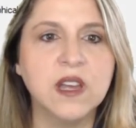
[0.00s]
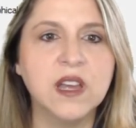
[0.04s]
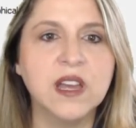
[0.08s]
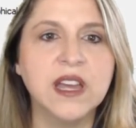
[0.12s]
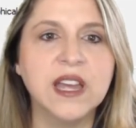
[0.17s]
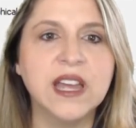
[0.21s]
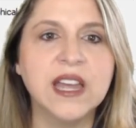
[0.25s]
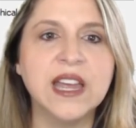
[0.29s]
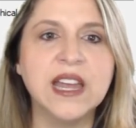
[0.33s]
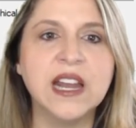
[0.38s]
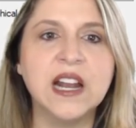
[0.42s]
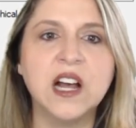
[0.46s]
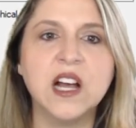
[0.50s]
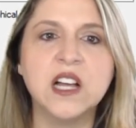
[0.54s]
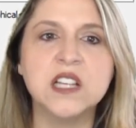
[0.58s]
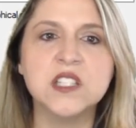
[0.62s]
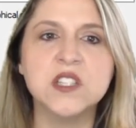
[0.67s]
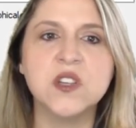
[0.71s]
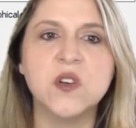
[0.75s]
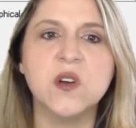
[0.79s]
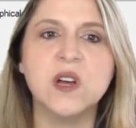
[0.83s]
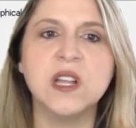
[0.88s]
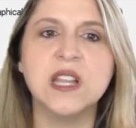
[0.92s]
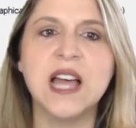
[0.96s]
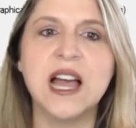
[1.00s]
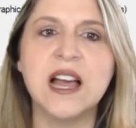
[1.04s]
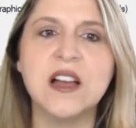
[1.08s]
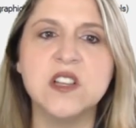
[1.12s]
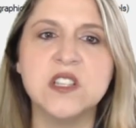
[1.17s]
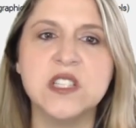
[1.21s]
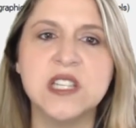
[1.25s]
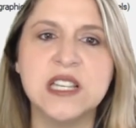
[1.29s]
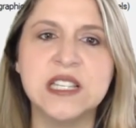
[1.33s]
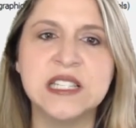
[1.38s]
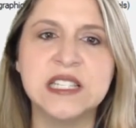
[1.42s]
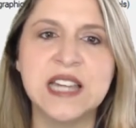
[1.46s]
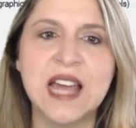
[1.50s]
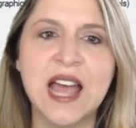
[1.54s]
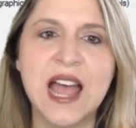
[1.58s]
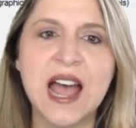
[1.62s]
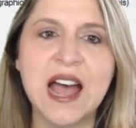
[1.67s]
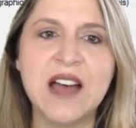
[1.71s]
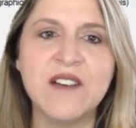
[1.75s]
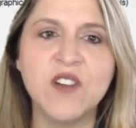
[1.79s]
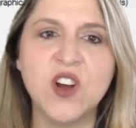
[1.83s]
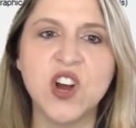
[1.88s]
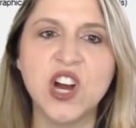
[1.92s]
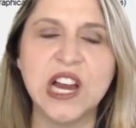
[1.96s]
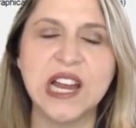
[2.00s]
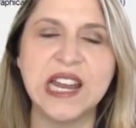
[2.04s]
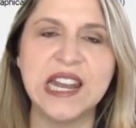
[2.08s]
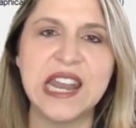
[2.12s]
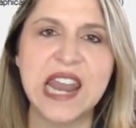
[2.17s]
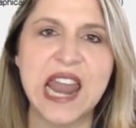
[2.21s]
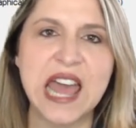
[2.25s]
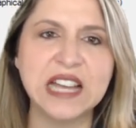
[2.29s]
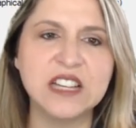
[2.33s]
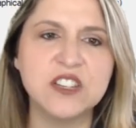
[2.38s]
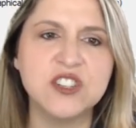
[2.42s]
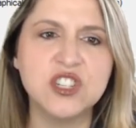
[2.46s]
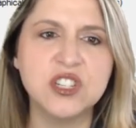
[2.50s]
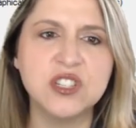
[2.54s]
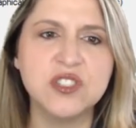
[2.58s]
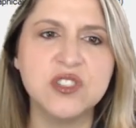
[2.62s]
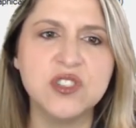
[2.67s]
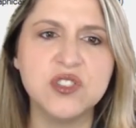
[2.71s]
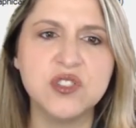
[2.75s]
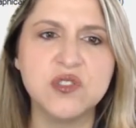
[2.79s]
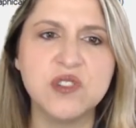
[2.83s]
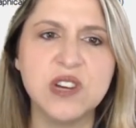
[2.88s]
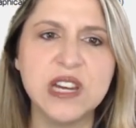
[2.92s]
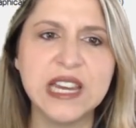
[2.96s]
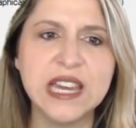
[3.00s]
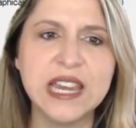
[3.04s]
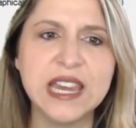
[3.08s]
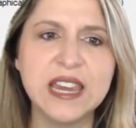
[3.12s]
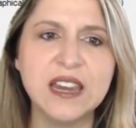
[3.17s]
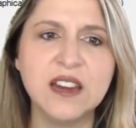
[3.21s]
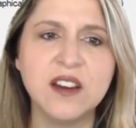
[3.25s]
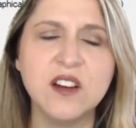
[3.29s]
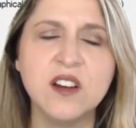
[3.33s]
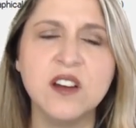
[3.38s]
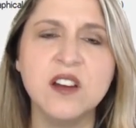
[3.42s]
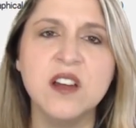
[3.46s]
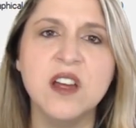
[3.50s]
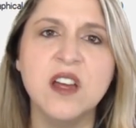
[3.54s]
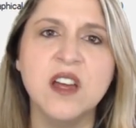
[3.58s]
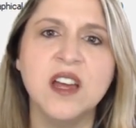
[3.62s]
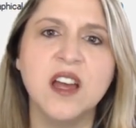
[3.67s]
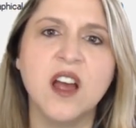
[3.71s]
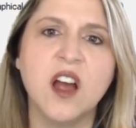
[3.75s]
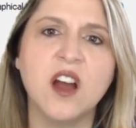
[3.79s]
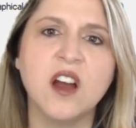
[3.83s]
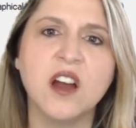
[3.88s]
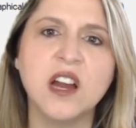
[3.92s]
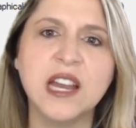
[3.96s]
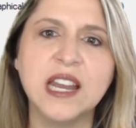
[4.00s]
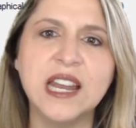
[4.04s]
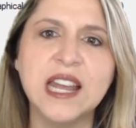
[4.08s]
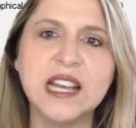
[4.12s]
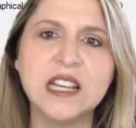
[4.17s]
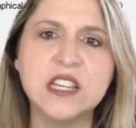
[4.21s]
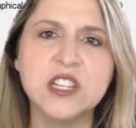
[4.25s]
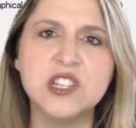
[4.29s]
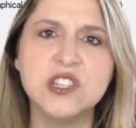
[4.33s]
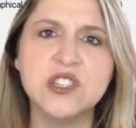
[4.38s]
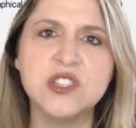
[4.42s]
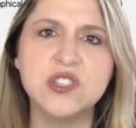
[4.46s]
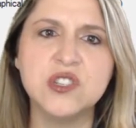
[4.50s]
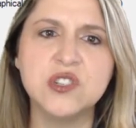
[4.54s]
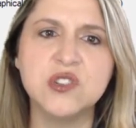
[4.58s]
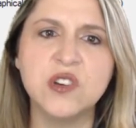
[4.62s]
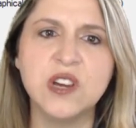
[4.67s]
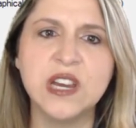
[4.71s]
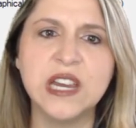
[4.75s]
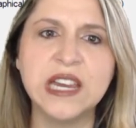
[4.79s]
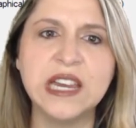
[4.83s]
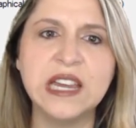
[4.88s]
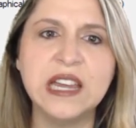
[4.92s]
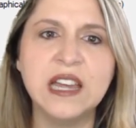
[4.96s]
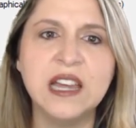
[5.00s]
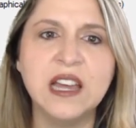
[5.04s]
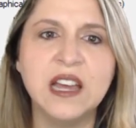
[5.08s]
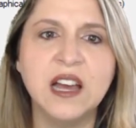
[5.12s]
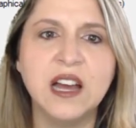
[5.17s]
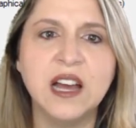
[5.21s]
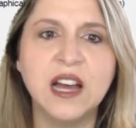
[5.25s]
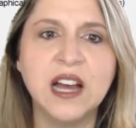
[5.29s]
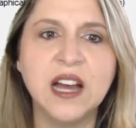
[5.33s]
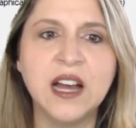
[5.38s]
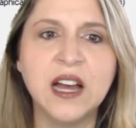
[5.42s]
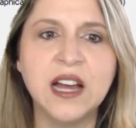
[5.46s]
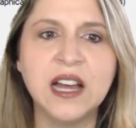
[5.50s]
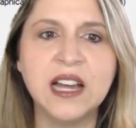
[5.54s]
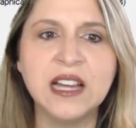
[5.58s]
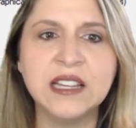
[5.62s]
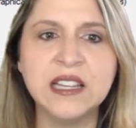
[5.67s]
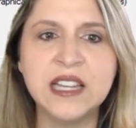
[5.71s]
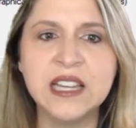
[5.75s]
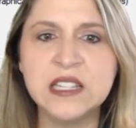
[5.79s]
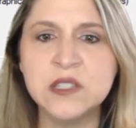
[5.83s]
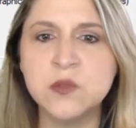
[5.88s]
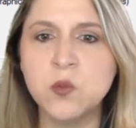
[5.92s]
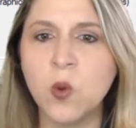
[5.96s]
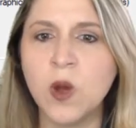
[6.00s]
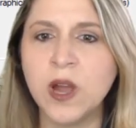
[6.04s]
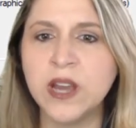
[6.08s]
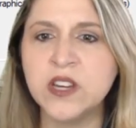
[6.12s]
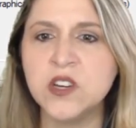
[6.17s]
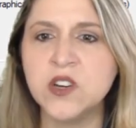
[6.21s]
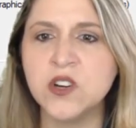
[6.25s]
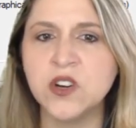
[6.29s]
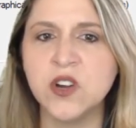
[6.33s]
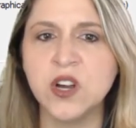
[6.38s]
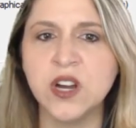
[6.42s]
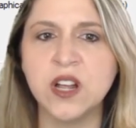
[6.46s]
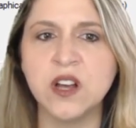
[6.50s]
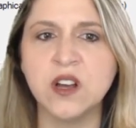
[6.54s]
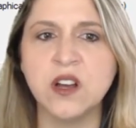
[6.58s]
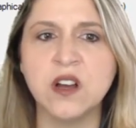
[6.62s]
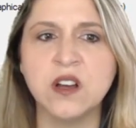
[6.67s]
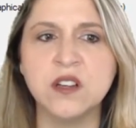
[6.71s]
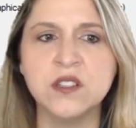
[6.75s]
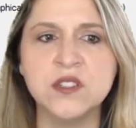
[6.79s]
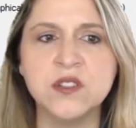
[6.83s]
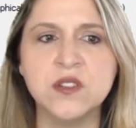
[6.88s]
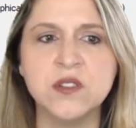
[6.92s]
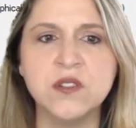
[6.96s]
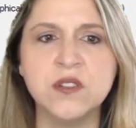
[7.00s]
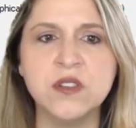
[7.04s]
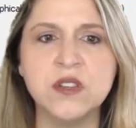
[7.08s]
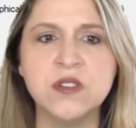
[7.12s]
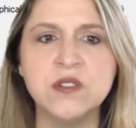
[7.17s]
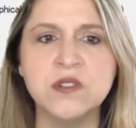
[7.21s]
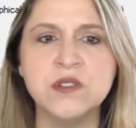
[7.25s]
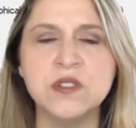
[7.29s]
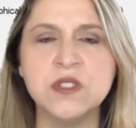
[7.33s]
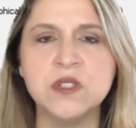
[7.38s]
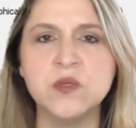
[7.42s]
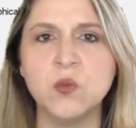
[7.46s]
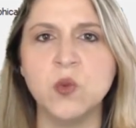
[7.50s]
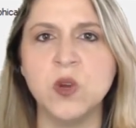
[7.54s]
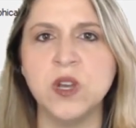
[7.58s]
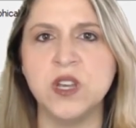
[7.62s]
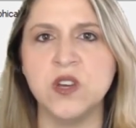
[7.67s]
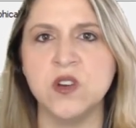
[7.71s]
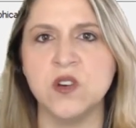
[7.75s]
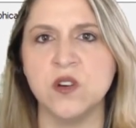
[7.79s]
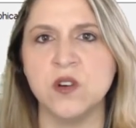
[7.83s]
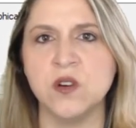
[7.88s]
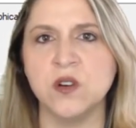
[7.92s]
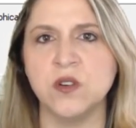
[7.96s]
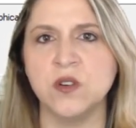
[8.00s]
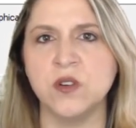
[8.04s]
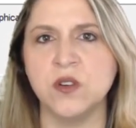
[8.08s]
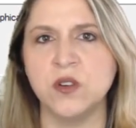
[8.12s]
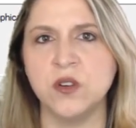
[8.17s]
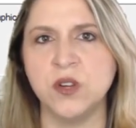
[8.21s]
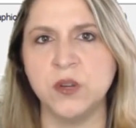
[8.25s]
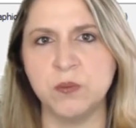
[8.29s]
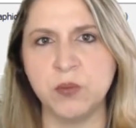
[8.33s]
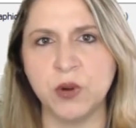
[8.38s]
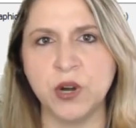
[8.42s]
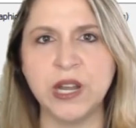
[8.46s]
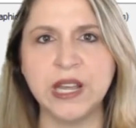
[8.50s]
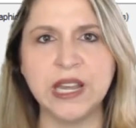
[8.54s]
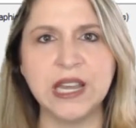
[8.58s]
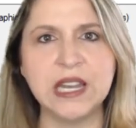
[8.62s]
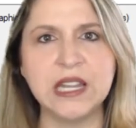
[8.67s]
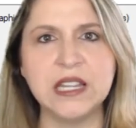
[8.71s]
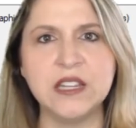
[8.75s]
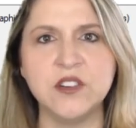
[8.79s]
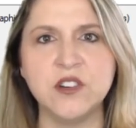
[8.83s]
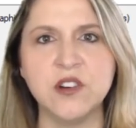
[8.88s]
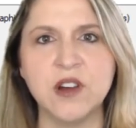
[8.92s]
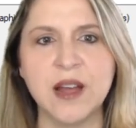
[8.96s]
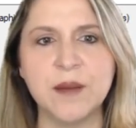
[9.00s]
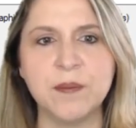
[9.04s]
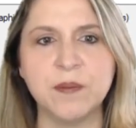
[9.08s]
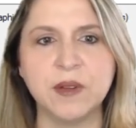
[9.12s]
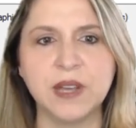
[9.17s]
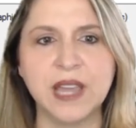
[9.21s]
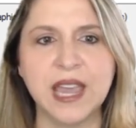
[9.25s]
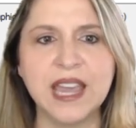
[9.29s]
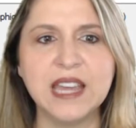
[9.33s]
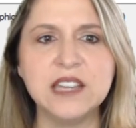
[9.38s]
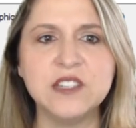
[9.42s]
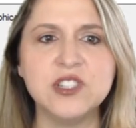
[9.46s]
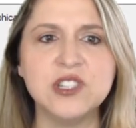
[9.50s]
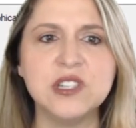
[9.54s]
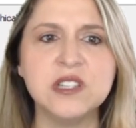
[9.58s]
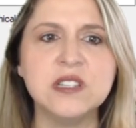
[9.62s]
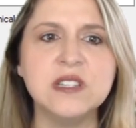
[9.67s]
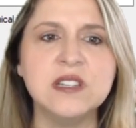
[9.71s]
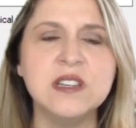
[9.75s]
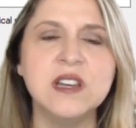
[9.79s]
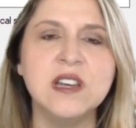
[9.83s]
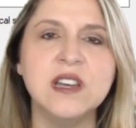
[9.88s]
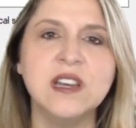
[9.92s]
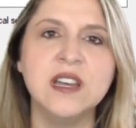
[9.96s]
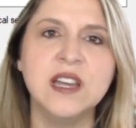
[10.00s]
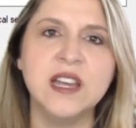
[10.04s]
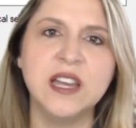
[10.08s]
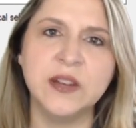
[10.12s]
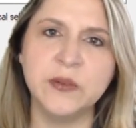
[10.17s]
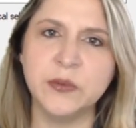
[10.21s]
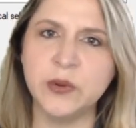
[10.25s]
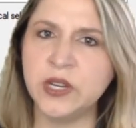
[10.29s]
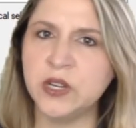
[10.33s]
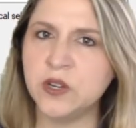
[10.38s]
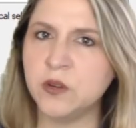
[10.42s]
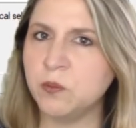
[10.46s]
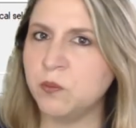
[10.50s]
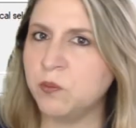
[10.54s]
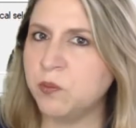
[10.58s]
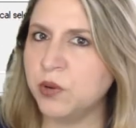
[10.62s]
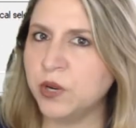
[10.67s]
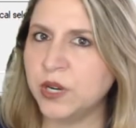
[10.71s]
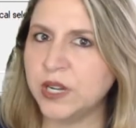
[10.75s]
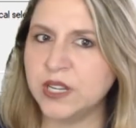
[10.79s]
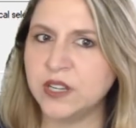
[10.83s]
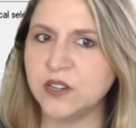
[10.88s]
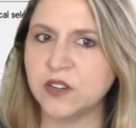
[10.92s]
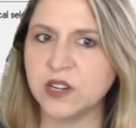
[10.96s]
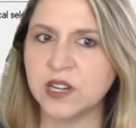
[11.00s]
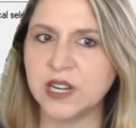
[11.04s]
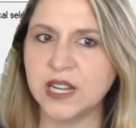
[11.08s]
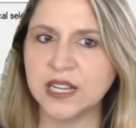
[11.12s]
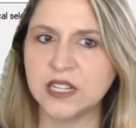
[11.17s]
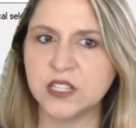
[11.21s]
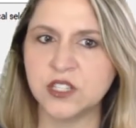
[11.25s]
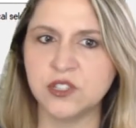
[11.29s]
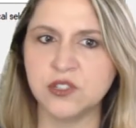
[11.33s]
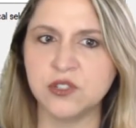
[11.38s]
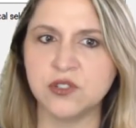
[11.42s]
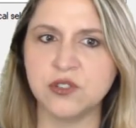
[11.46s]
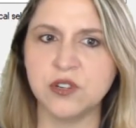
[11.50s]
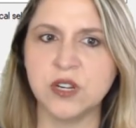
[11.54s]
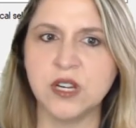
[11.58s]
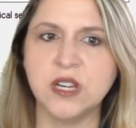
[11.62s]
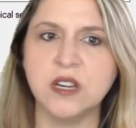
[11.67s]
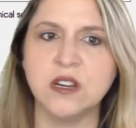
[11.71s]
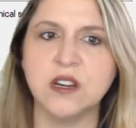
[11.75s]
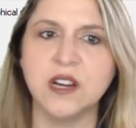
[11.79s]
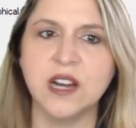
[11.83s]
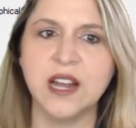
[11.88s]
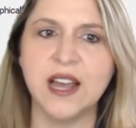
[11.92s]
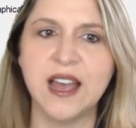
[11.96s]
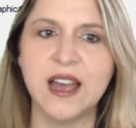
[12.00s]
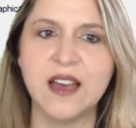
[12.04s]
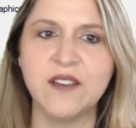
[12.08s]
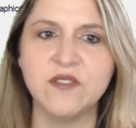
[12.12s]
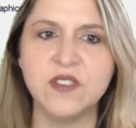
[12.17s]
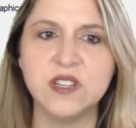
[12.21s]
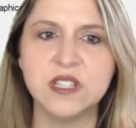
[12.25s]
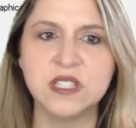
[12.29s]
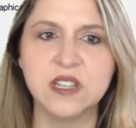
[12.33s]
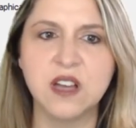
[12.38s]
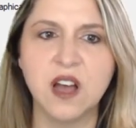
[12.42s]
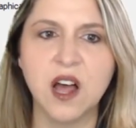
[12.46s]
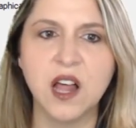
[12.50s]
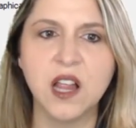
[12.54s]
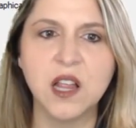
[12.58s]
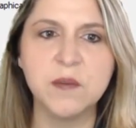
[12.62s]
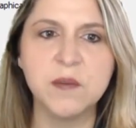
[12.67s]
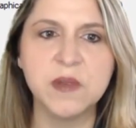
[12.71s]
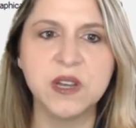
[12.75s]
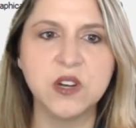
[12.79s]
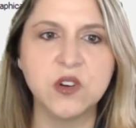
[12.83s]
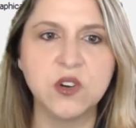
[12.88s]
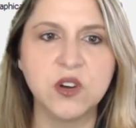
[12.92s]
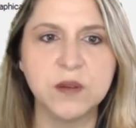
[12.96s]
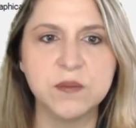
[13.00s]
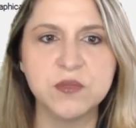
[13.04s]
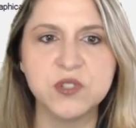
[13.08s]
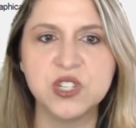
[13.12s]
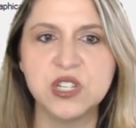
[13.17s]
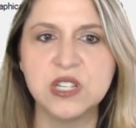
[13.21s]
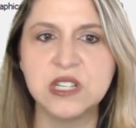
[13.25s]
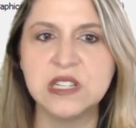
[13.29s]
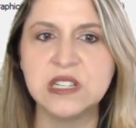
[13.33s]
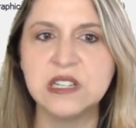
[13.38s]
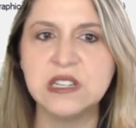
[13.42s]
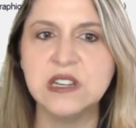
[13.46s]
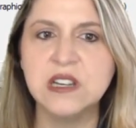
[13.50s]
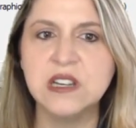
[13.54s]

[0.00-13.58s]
It also allows us to have our connection string here. Our connection string is what you're going to also use when you're putting it in your application. And when you put in your connection string, you're going to have this column encryption